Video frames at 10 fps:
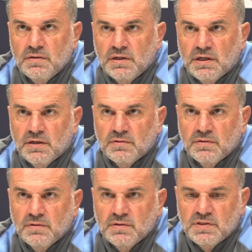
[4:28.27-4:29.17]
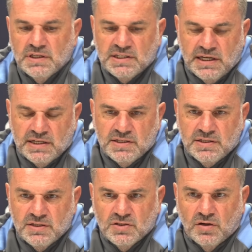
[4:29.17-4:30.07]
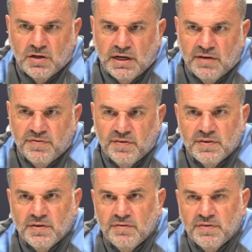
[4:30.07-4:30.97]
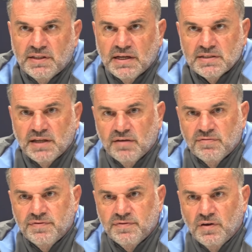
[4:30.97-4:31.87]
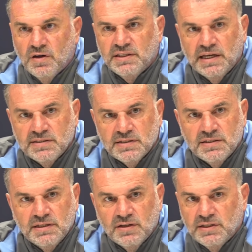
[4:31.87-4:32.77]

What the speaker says: you know, success is not enough if it doesn't have identity.